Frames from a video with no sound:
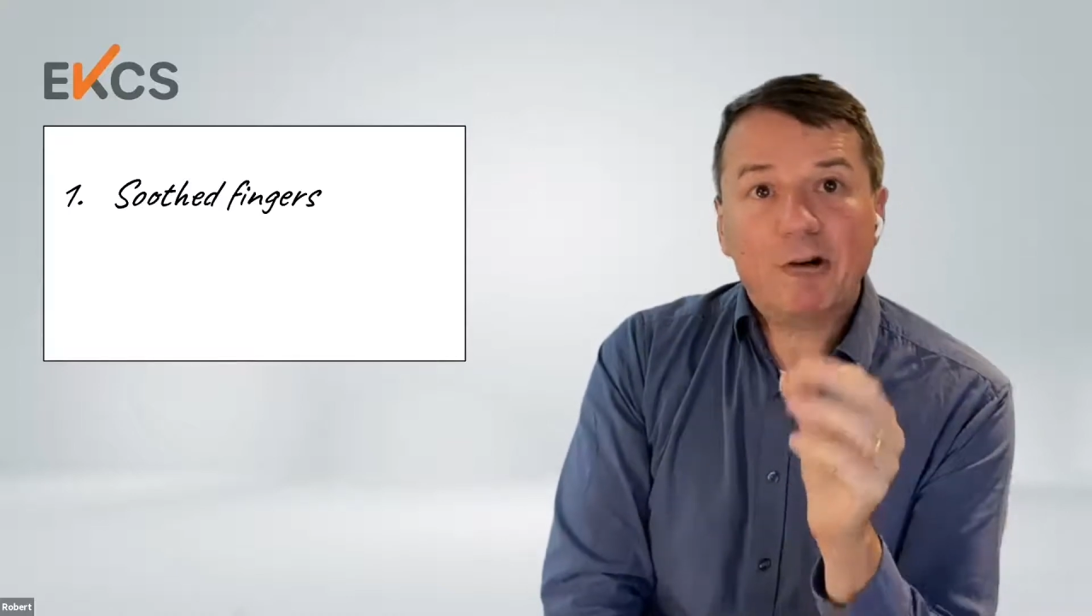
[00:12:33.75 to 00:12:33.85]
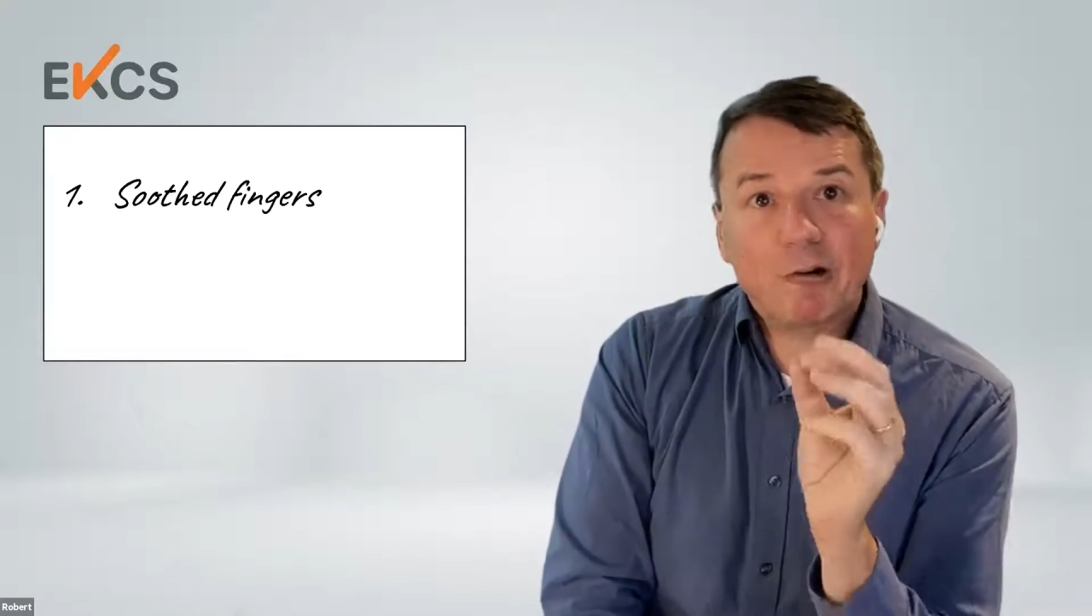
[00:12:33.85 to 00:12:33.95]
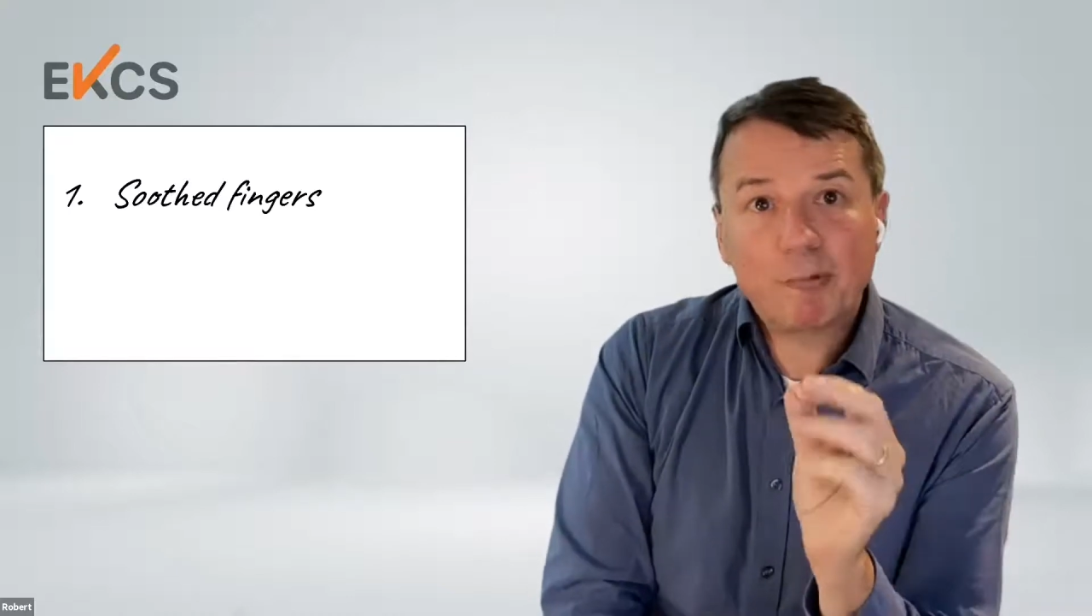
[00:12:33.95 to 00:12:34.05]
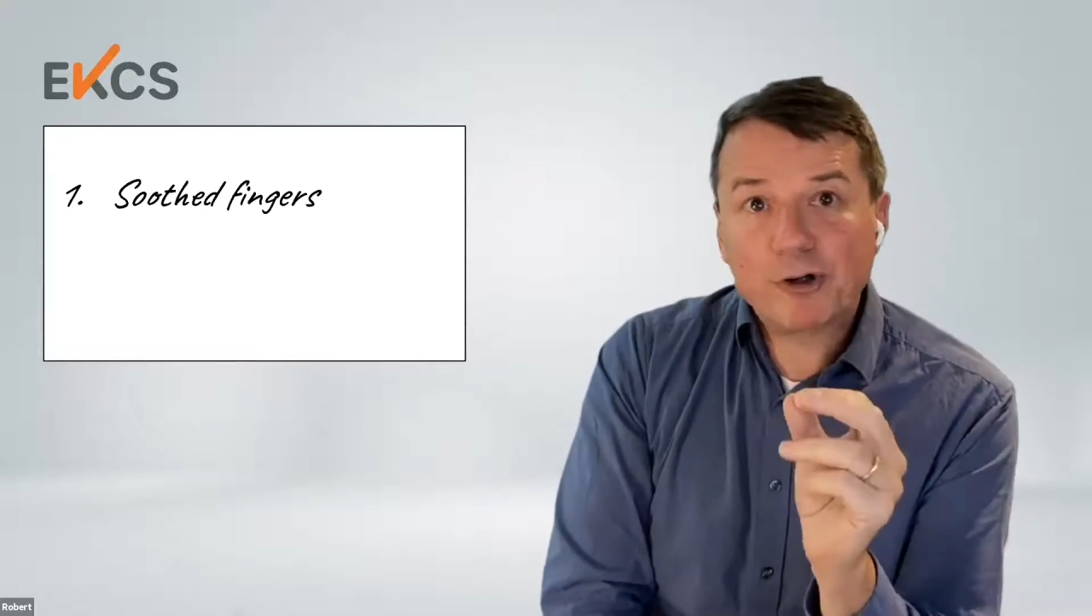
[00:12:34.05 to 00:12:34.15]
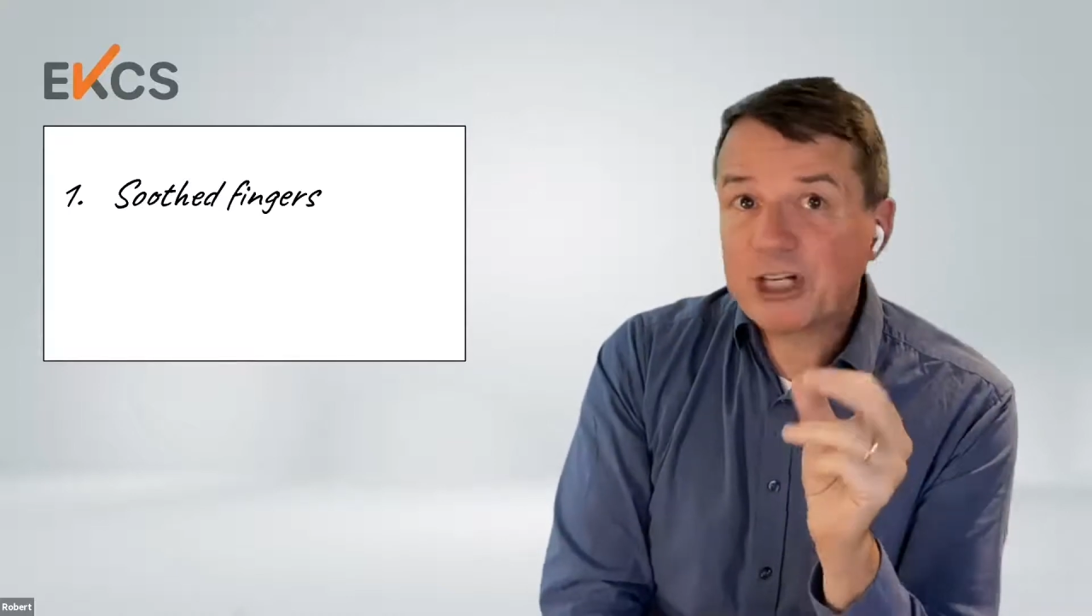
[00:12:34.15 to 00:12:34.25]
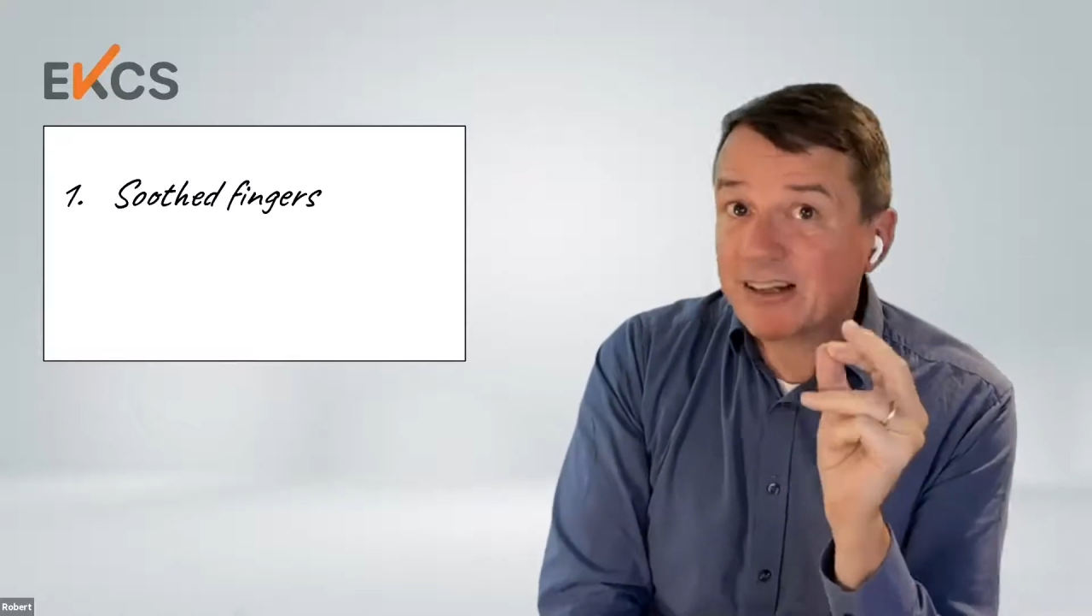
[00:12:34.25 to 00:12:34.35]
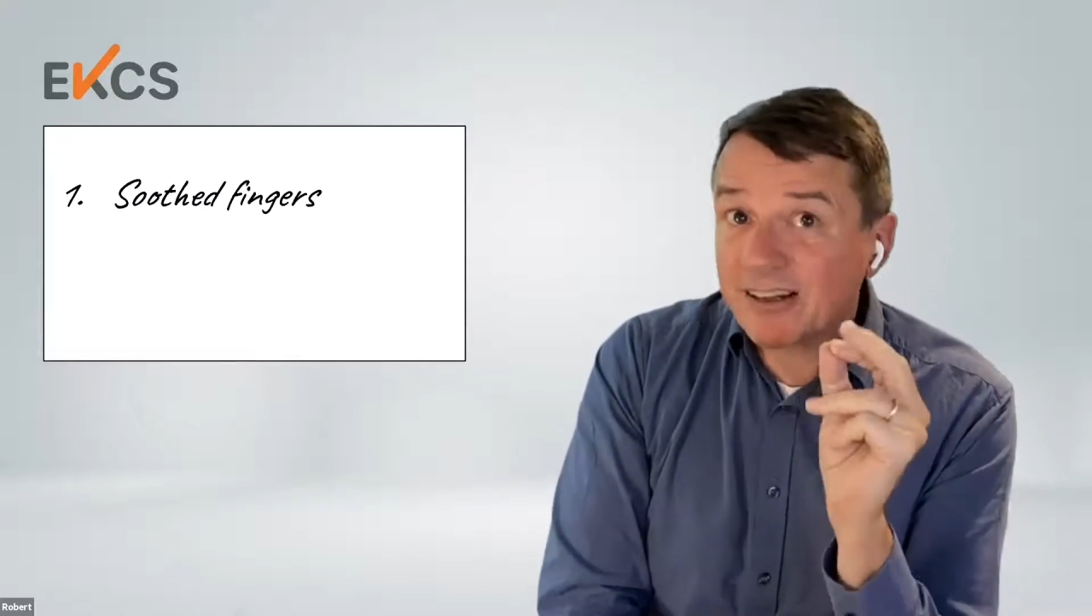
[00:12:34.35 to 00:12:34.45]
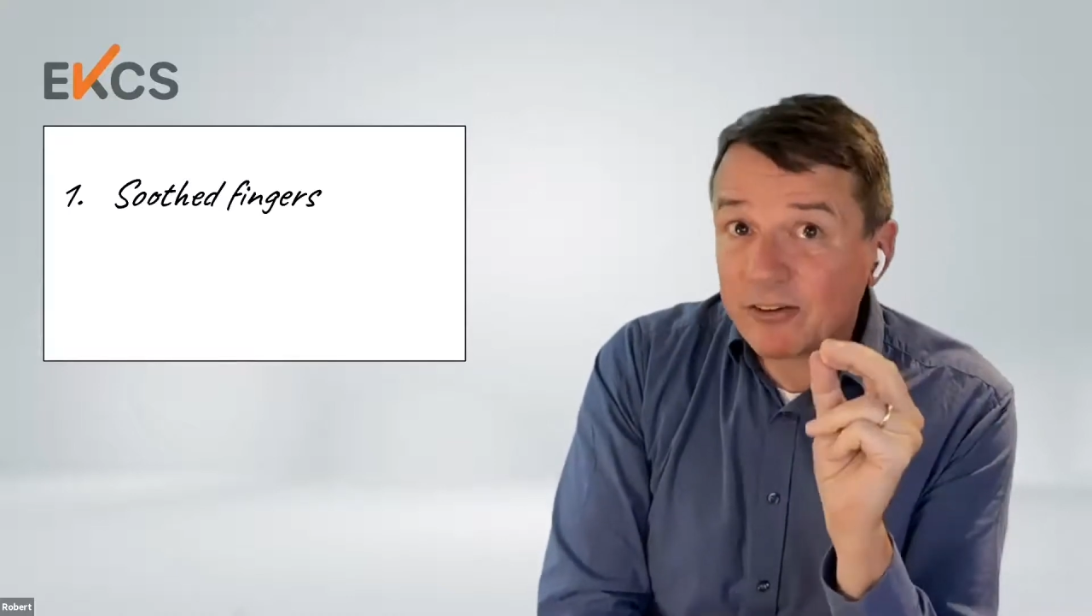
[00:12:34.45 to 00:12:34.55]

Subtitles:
project is a